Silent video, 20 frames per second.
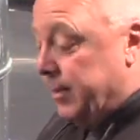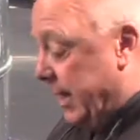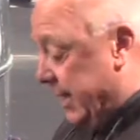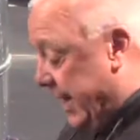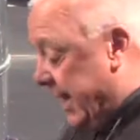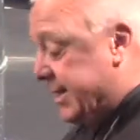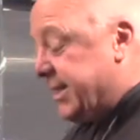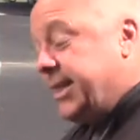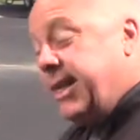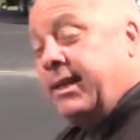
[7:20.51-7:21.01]

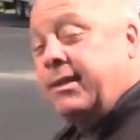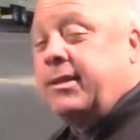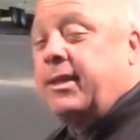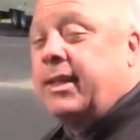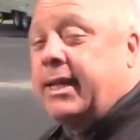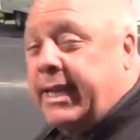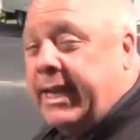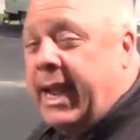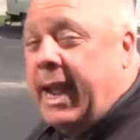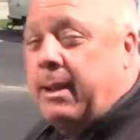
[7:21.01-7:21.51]
Let's get to
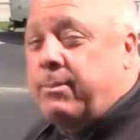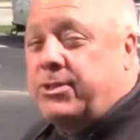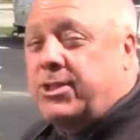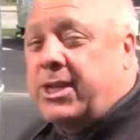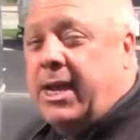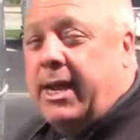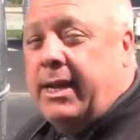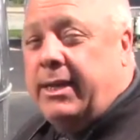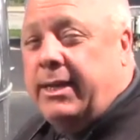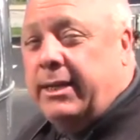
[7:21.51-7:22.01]
the
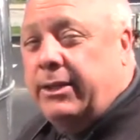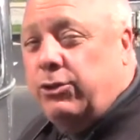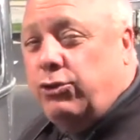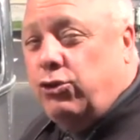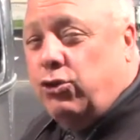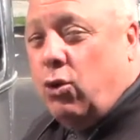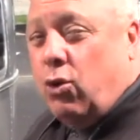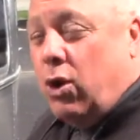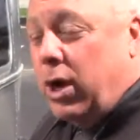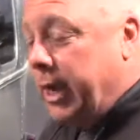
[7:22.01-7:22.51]
campsite and
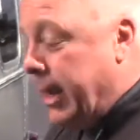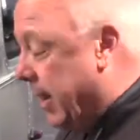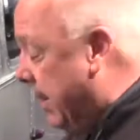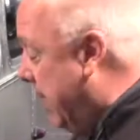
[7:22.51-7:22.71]
enjoy.